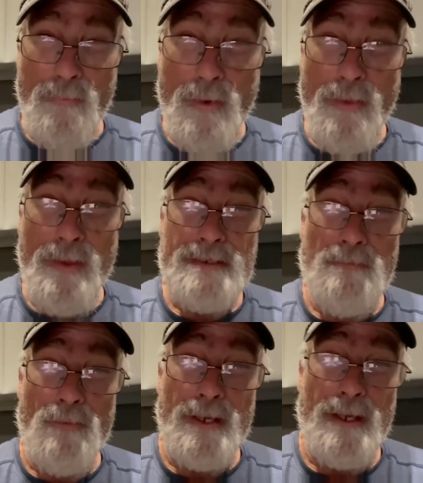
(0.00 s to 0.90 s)
one of the things
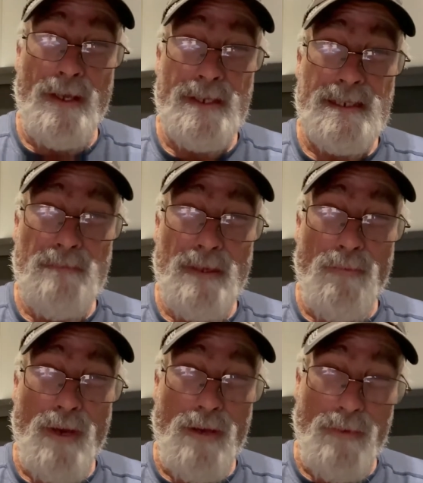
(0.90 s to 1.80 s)
I'm working on is to be
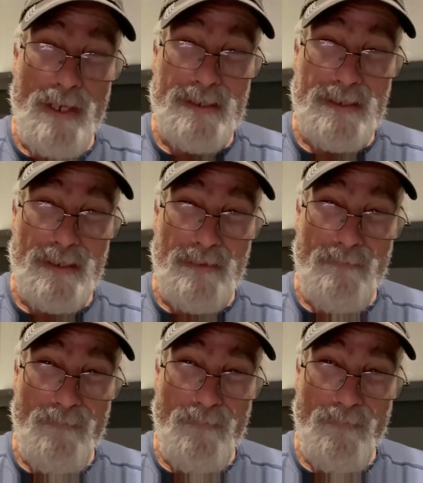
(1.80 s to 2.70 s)
well rested,
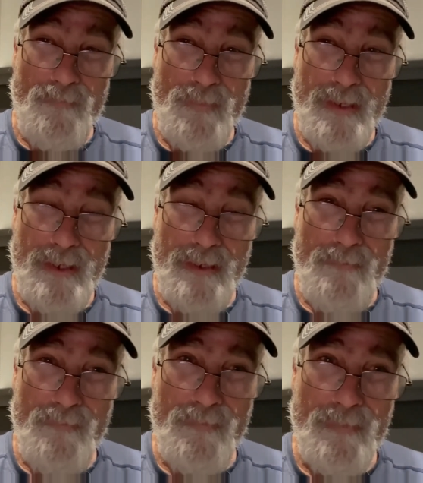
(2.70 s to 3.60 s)
okay?
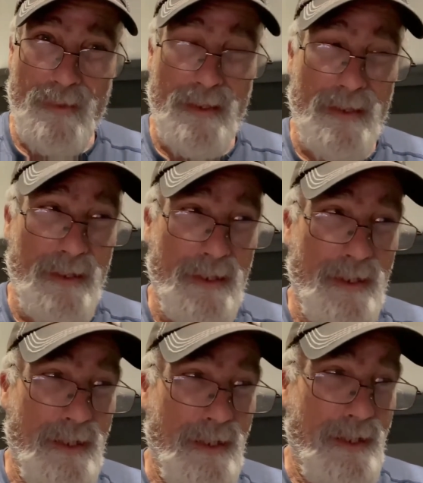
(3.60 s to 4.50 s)

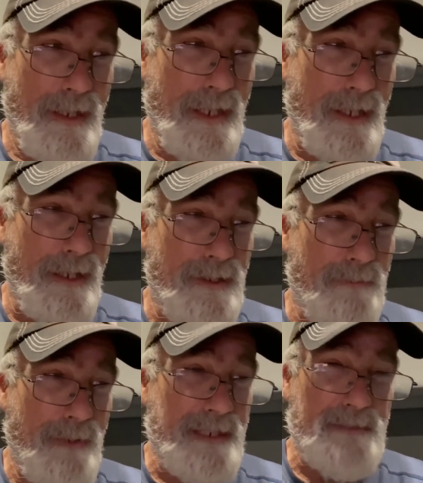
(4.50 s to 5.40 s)
and to
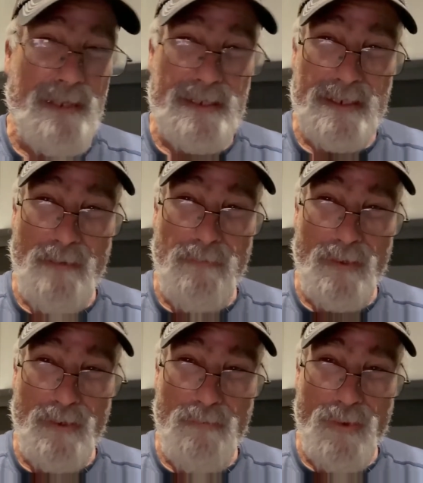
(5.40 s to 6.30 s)
pace myself a
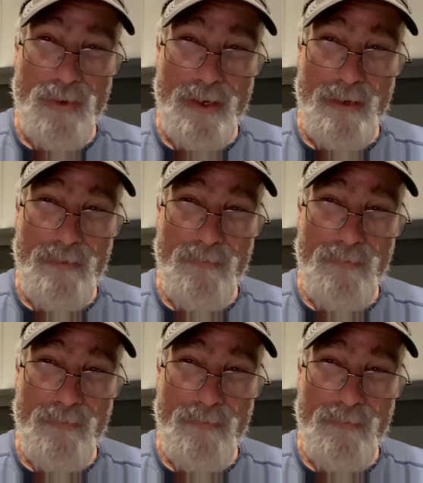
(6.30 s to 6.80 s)
little more.